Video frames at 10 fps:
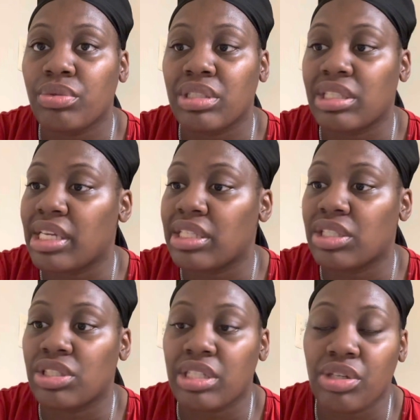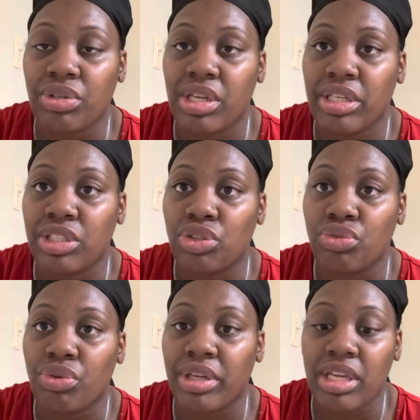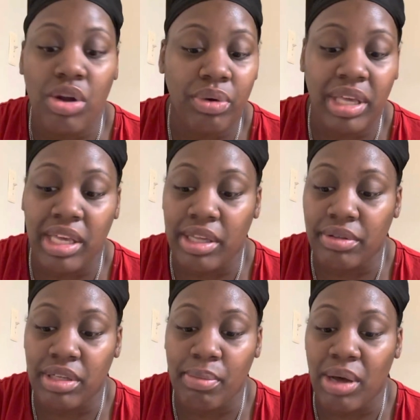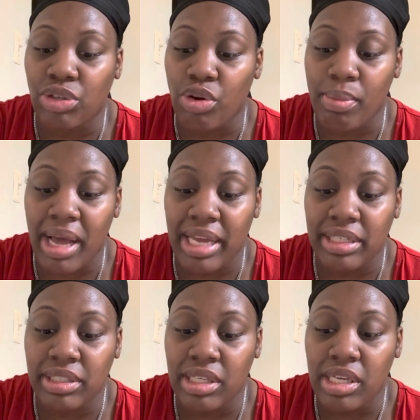is here to steal, kill, and destroy. He don't care about nobody.